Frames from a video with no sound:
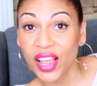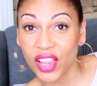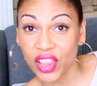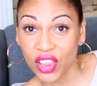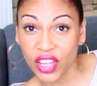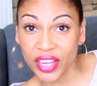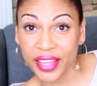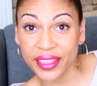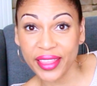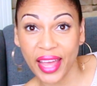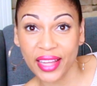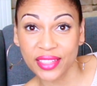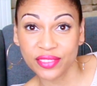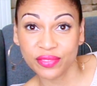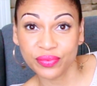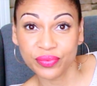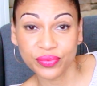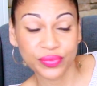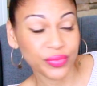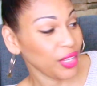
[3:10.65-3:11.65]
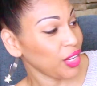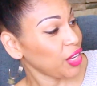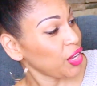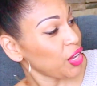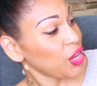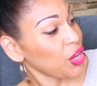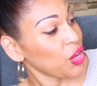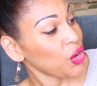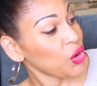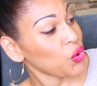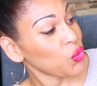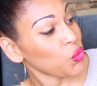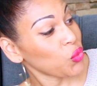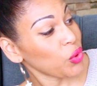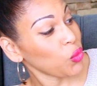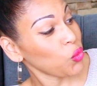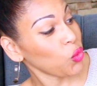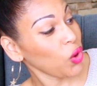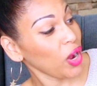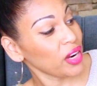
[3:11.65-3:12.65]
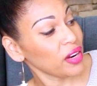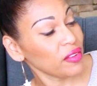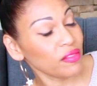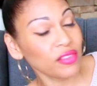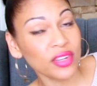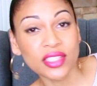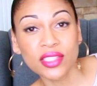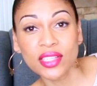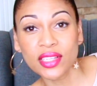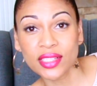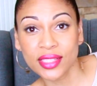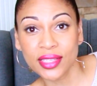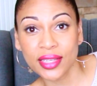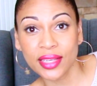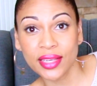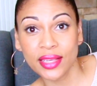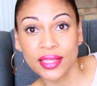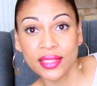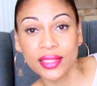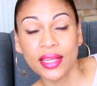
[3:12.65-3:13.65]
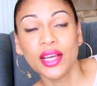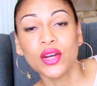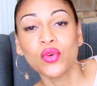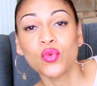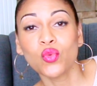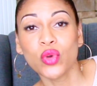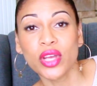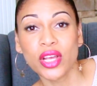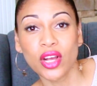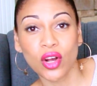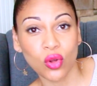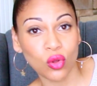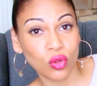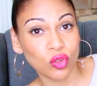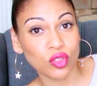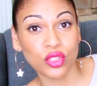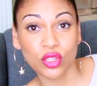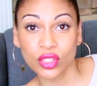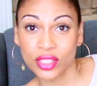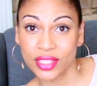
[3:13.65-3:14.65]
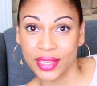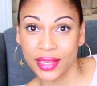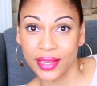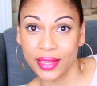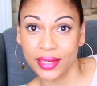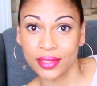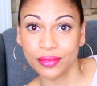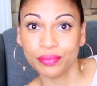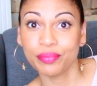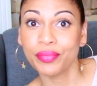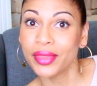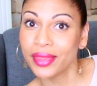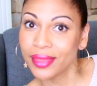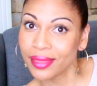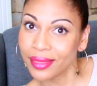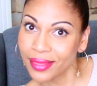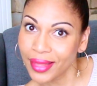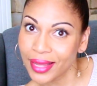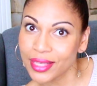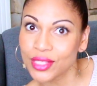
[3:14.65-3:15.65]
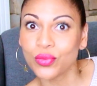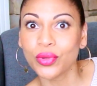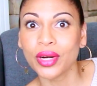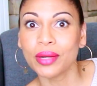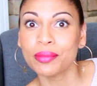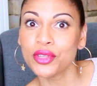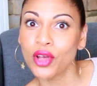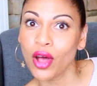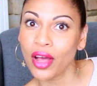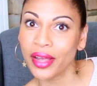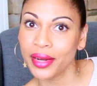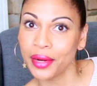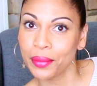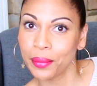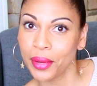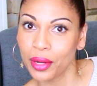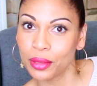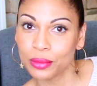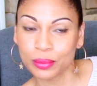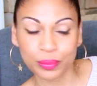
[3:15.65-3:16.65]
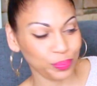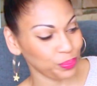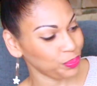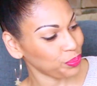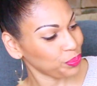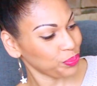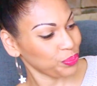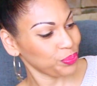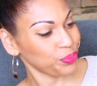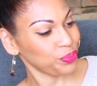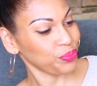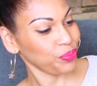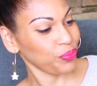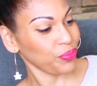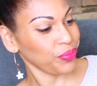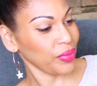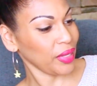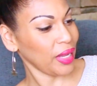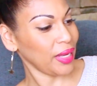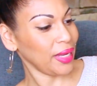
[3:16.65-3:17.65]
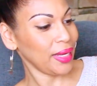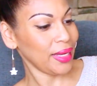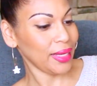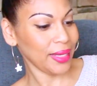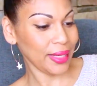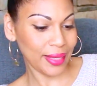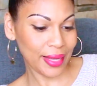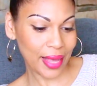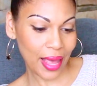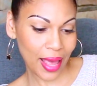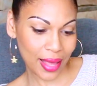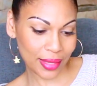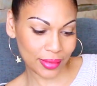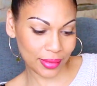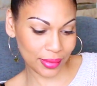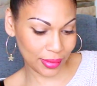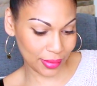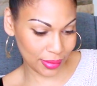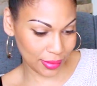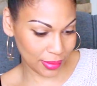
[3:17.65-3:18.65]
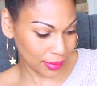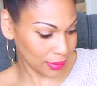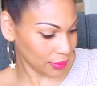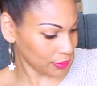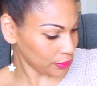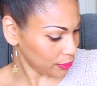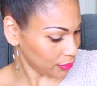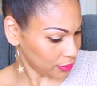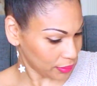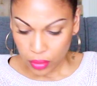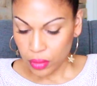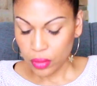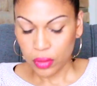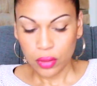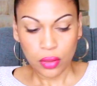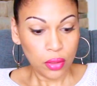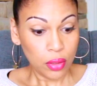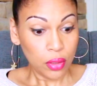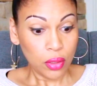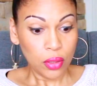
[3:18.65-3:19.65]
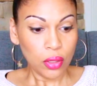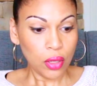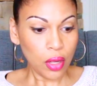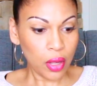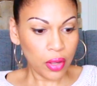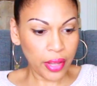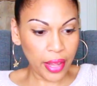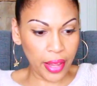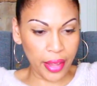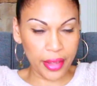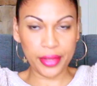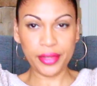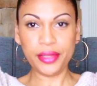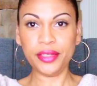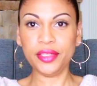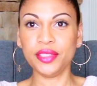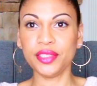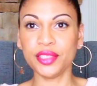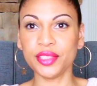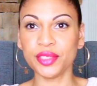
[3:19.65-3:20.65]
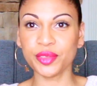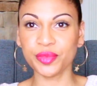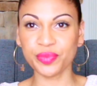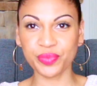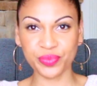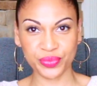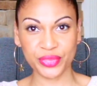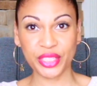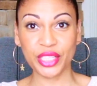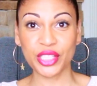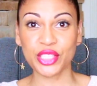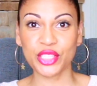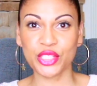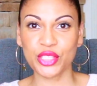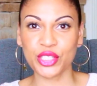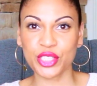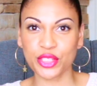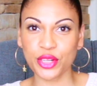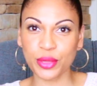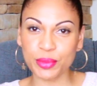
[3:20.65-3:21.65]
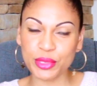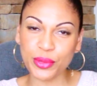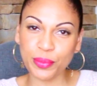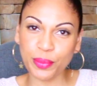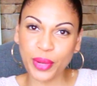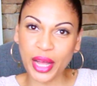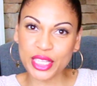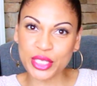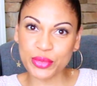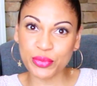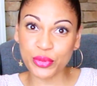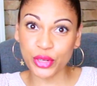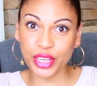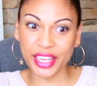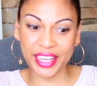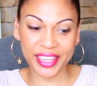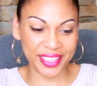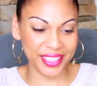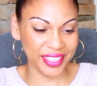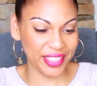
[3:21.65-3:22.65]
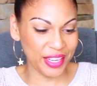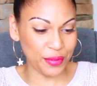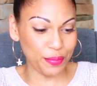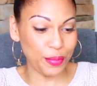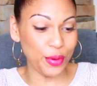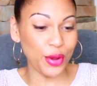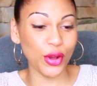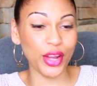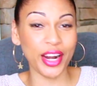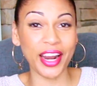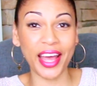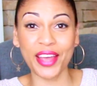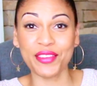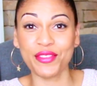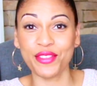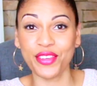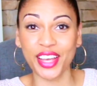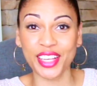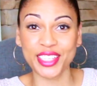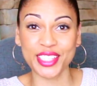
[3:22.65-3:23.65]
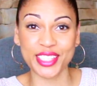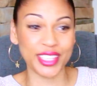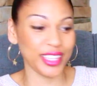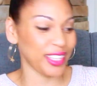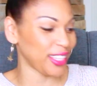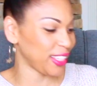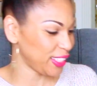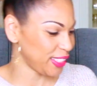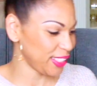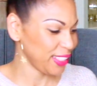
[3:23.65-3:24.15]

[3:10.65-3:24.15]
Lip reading: Look at that. When one of us succeed, we all succeed. That's what I'm talking about. Yes. Okay. Subscription box rookie, but I fixed it.